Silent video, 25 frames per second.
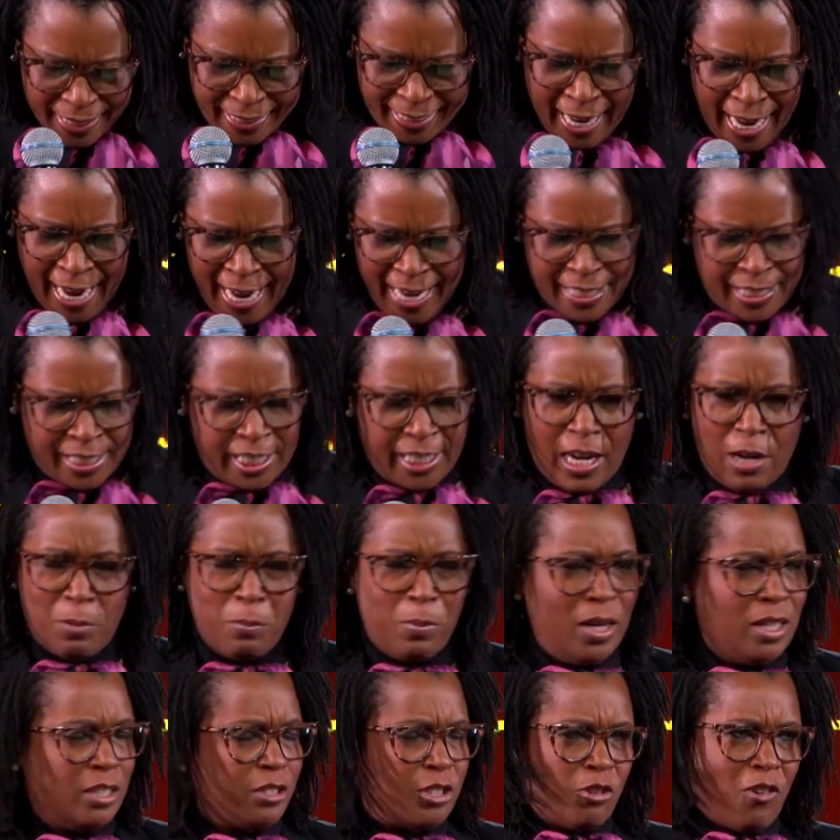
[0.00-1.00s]
cancer
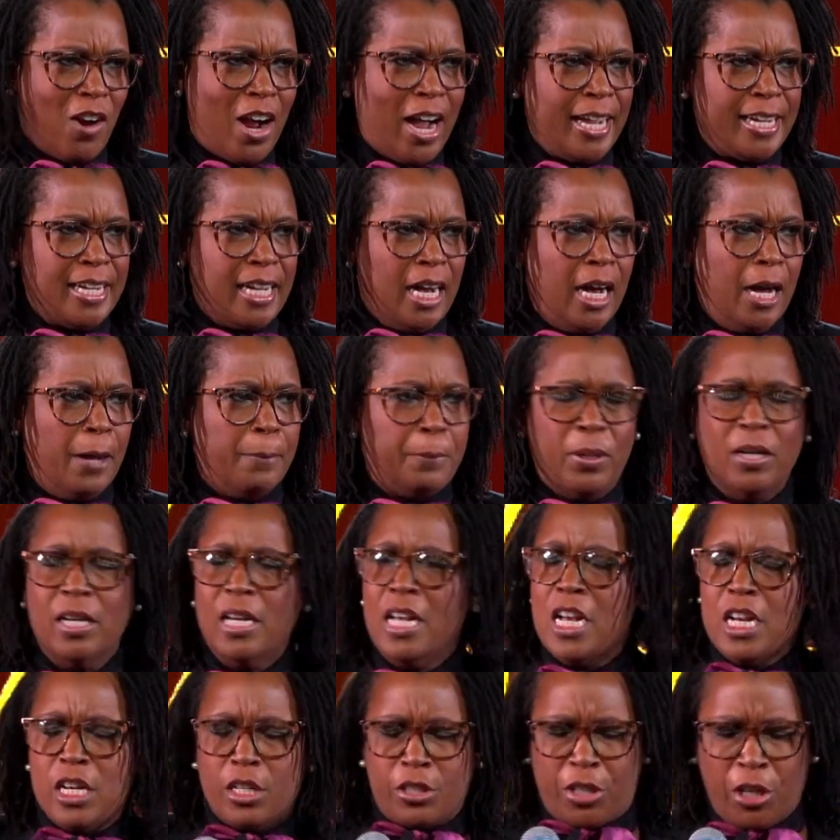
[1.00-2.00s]
will dry up,
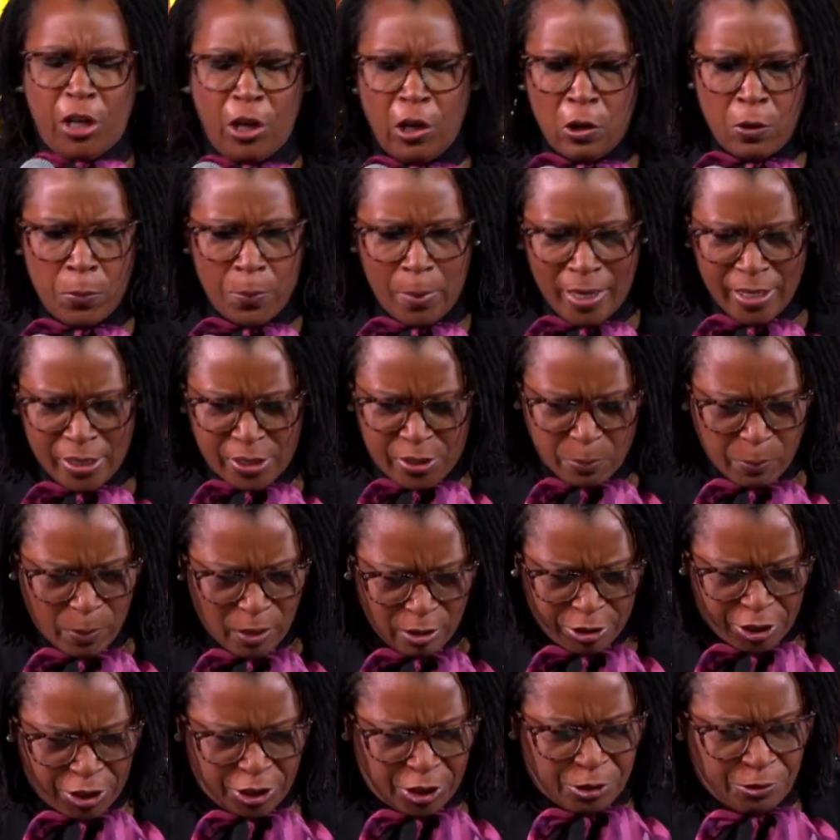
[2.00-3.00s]
tumors will
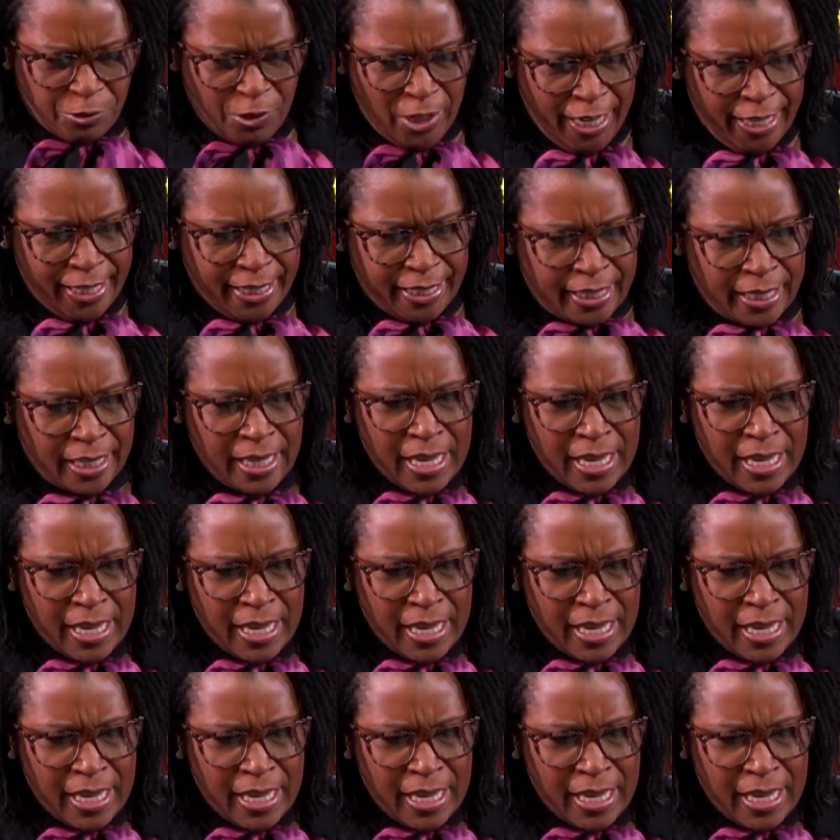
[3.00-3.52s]
shrink.